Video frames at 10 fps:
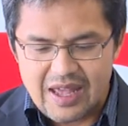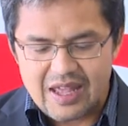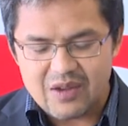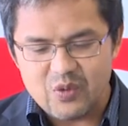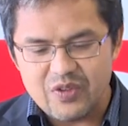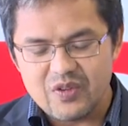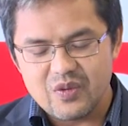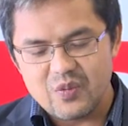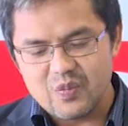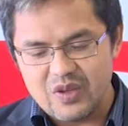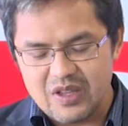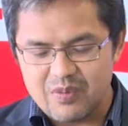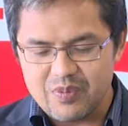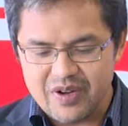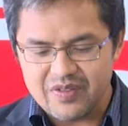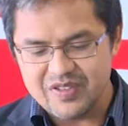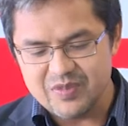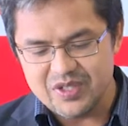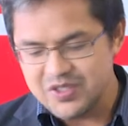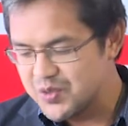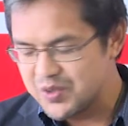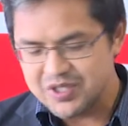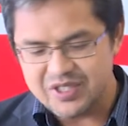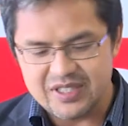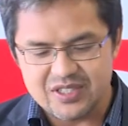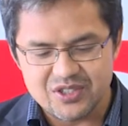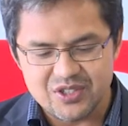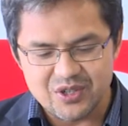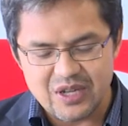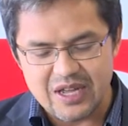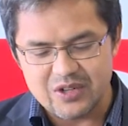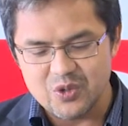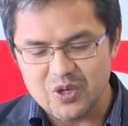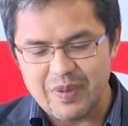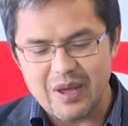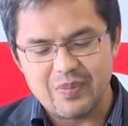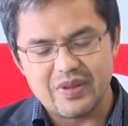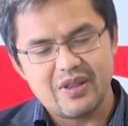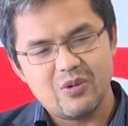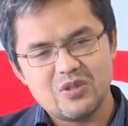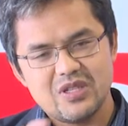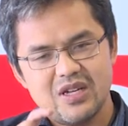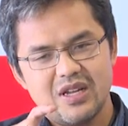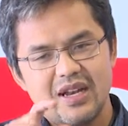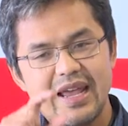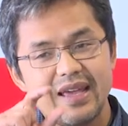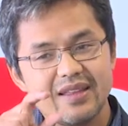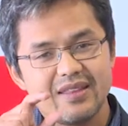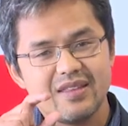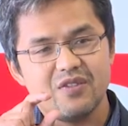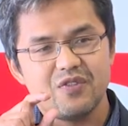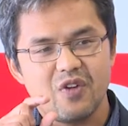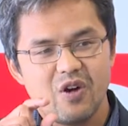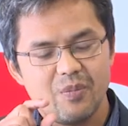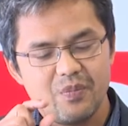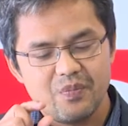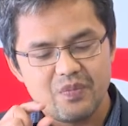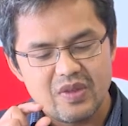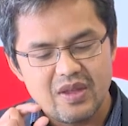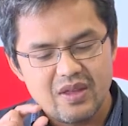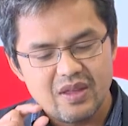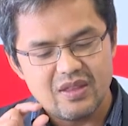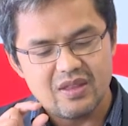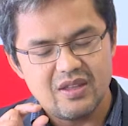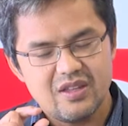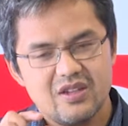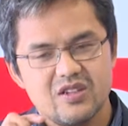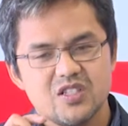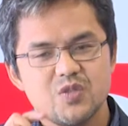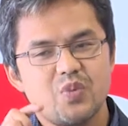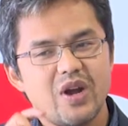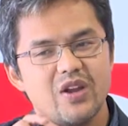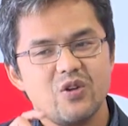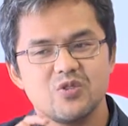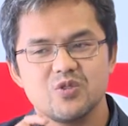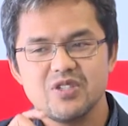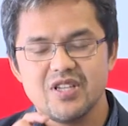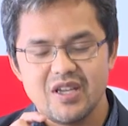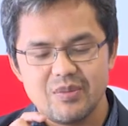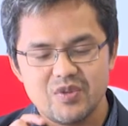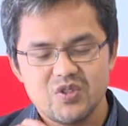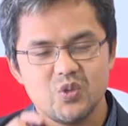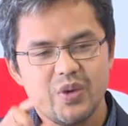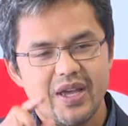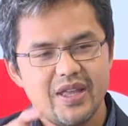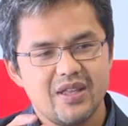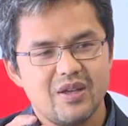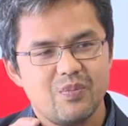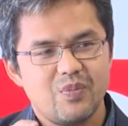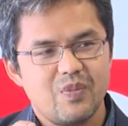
And in the previous images, which I didn't talk about, but there was a length from the spray nozzle tip to where the